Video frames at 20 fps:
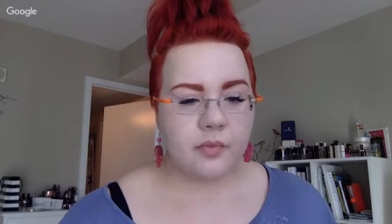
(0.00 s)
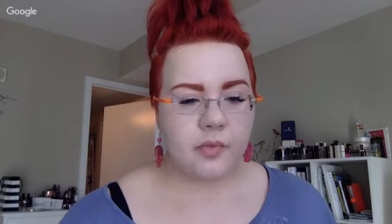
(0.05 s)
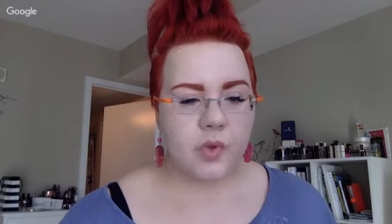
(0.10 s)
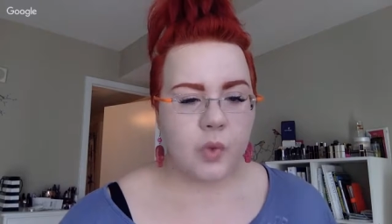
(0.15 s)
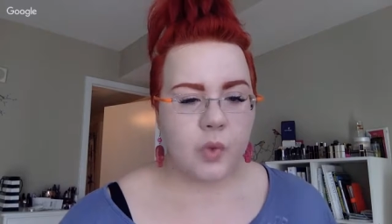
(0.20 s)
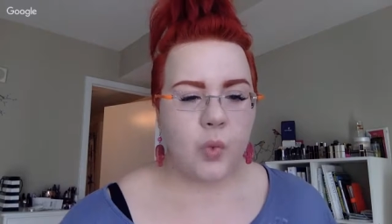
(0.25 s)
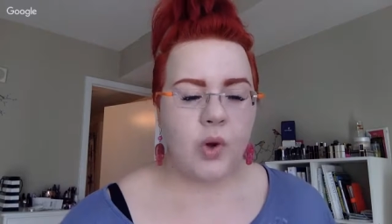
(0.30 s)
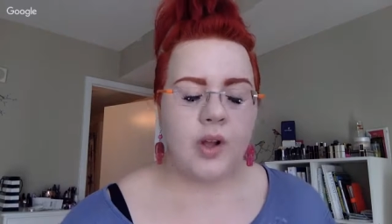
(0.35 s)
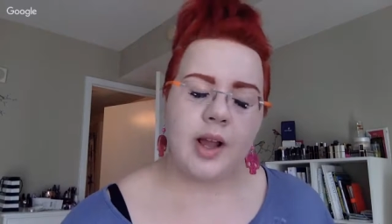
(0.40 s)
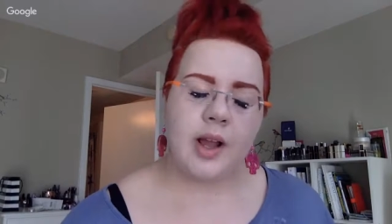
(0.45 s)

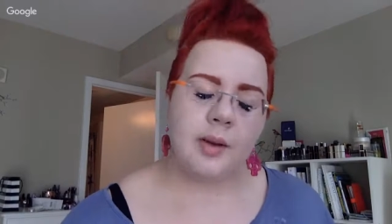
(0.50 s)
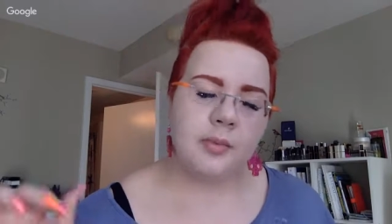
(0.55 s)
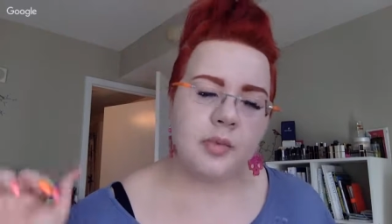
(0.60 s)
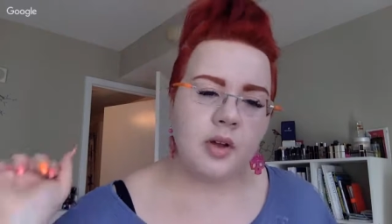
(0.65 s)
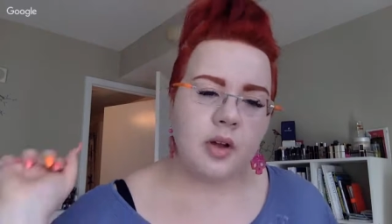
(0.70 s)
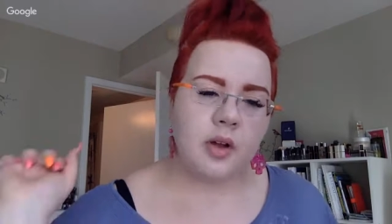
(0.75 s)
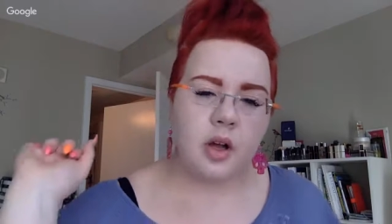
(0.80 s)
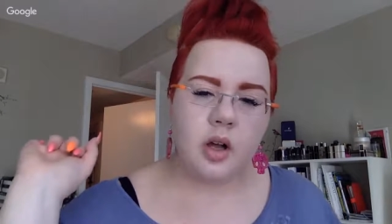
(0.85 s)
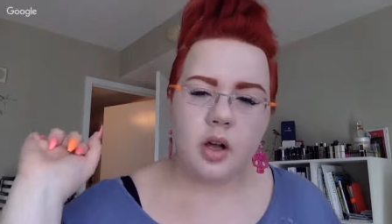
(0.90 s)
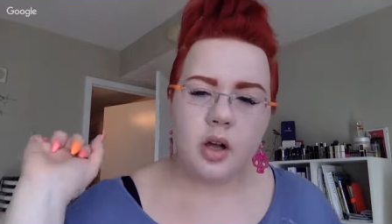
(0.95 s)
Well, I'm
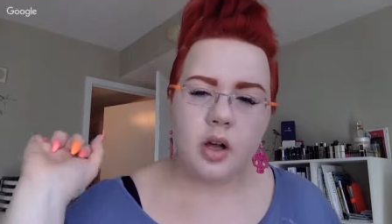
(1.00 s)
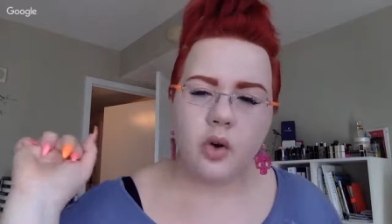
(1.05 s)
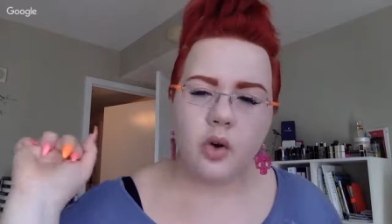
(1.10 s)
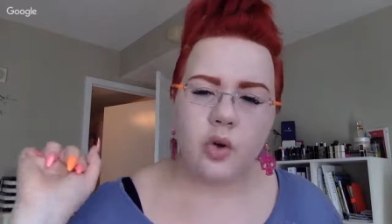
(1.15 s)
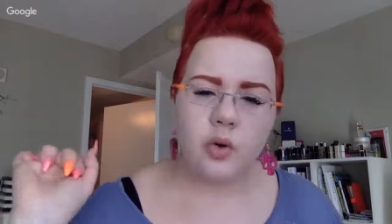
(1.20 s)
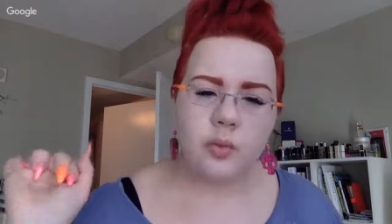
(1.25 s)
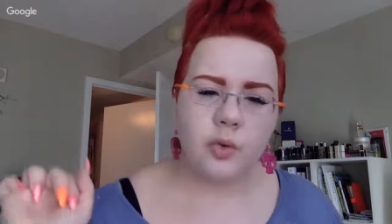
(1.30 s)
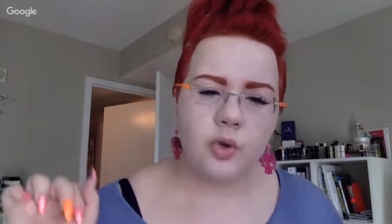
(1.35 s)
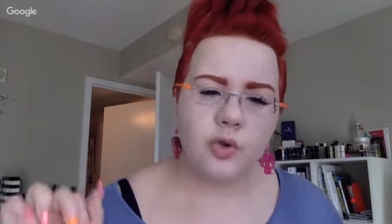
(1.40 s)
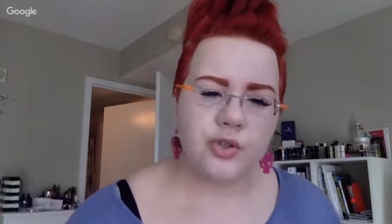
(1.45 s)

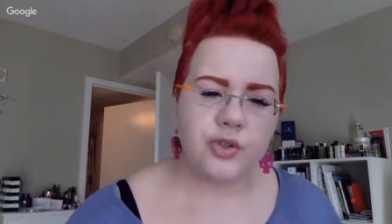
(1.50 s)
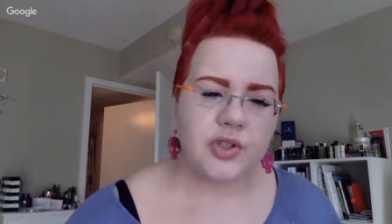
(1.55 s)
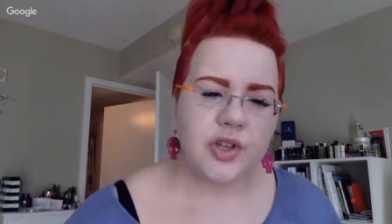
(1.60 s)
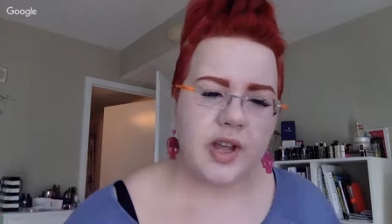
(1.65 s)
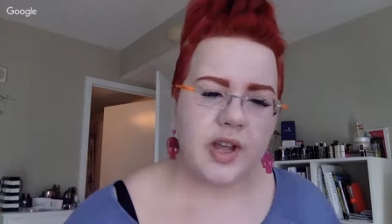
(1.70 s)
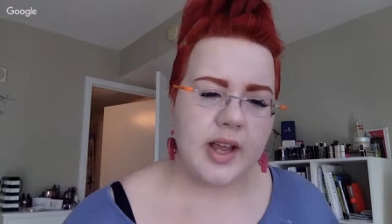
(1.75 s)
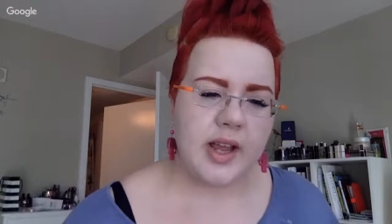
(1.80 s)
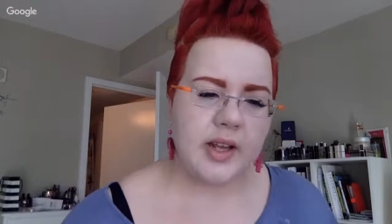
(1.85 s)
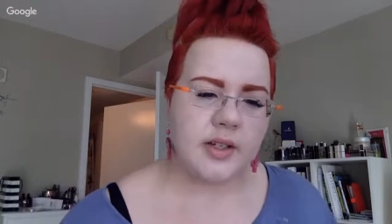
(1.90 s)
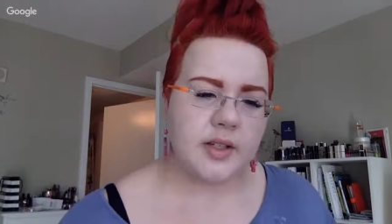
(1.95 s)
almost
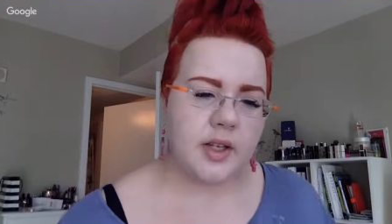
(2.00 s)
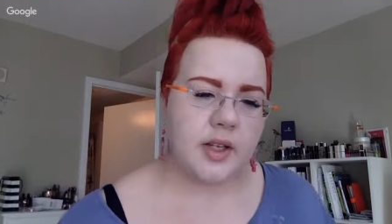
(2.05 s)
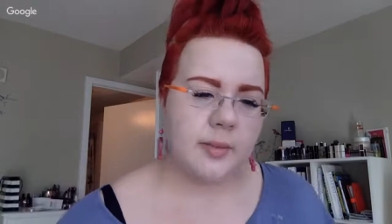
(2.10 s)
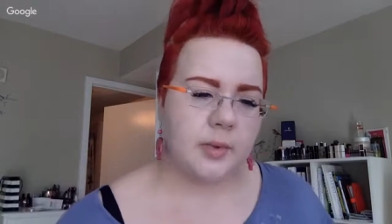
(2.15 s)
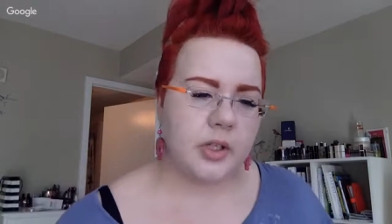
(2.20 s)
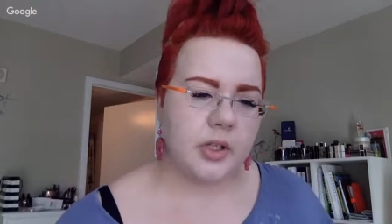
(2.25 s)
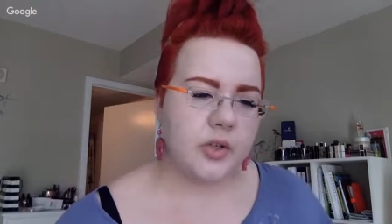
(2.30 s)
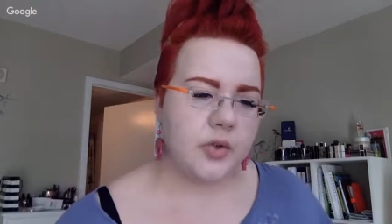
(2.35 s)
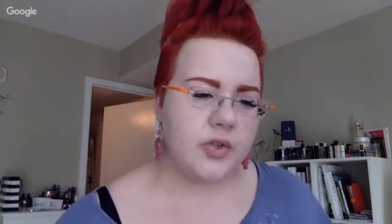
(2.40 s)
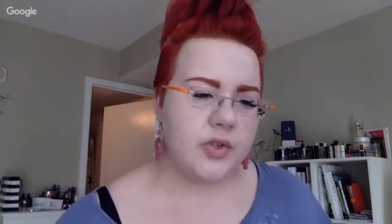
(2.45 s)

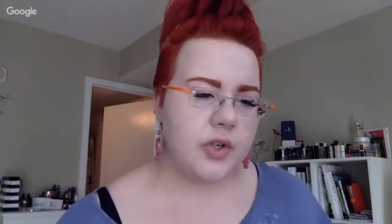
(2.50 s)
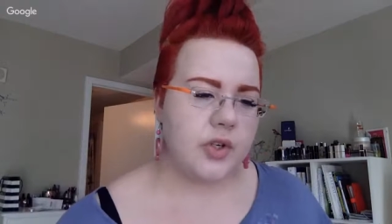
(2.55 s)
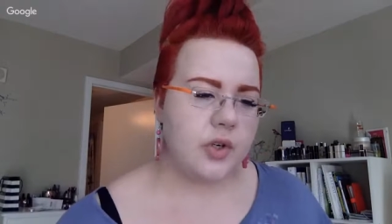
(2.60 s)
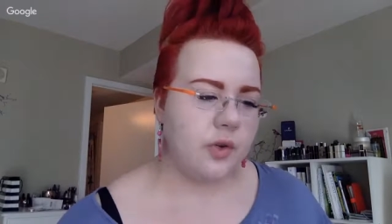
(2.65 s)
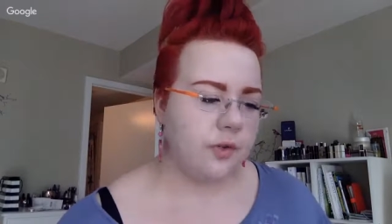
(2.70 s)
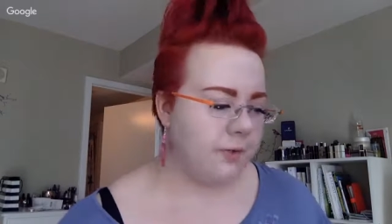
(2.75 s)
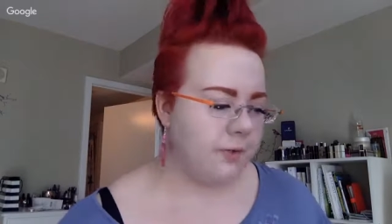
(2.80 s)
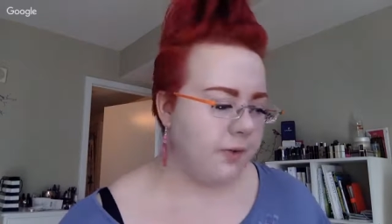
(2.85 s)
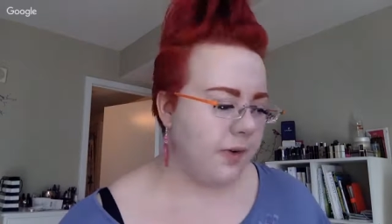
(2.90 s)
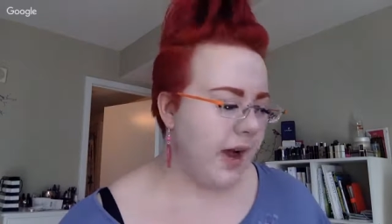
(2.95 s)

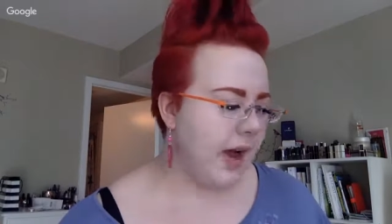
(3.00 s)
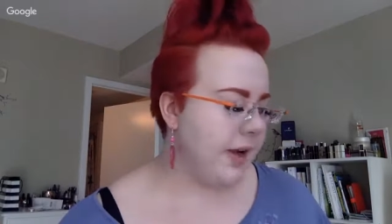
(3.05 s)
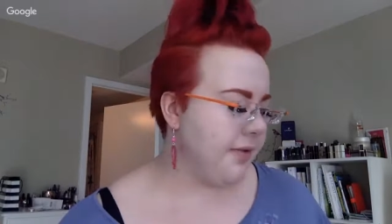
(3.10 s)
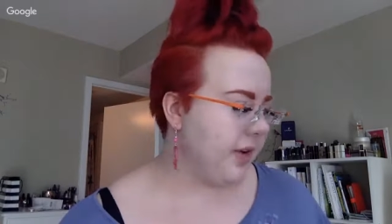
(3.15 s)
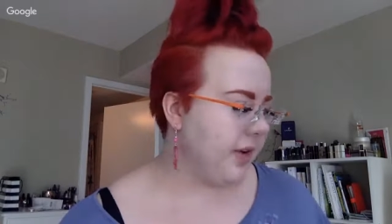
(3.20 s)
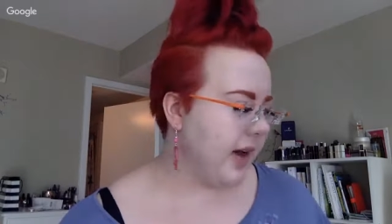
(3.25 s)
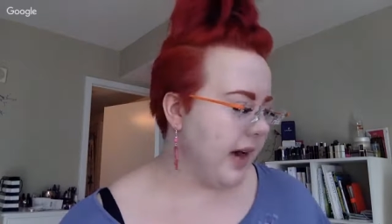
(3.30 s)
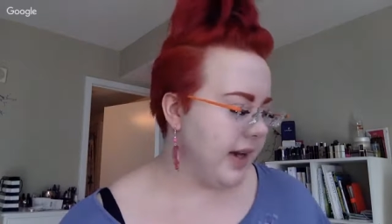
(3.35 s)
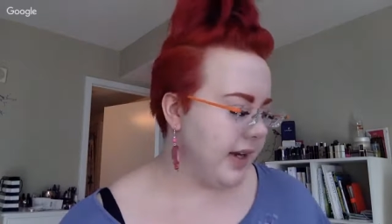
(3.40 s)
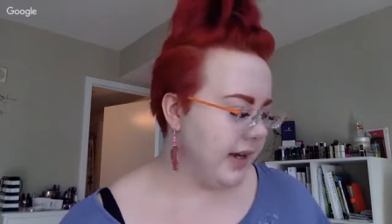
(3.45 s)
NW05
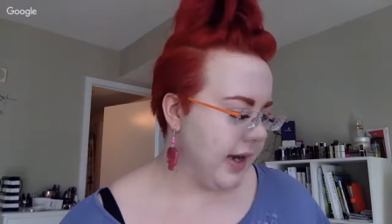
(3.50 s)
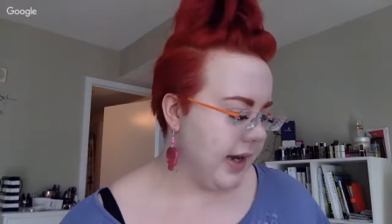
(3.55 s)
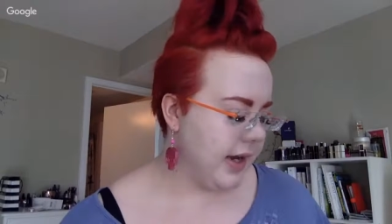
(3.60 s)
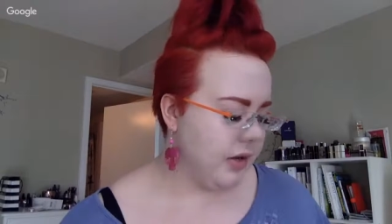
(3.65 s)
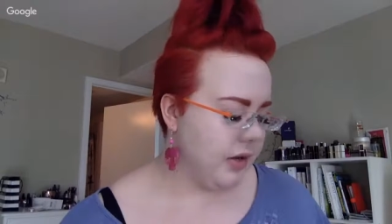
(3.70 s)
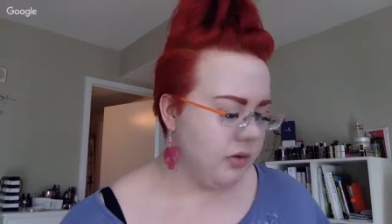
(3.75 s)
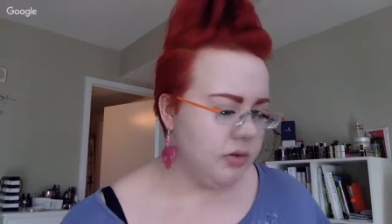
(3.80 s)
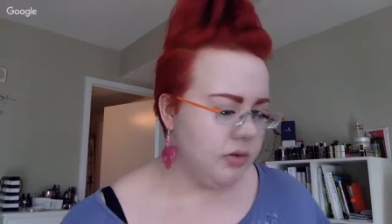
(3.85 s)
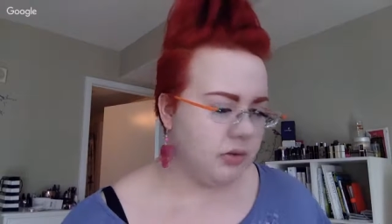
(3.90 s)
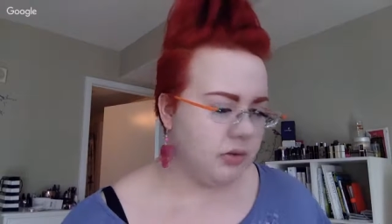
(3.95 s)
right now.